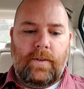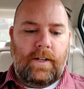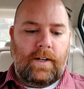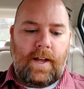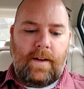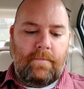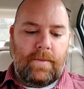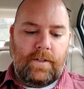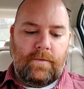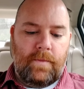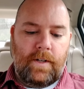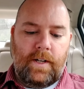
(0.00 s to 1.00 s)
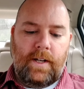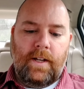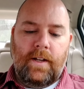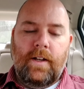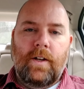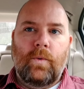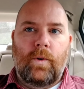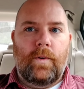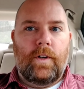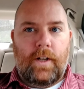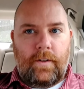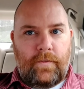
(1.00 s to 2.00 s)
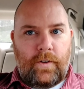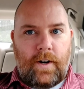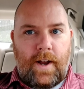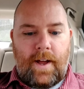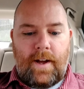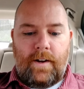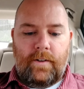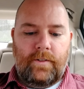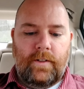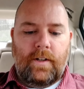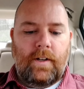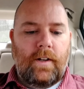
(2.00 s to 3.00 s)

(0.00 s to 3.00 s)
We didn't have much money. We were looking for a house.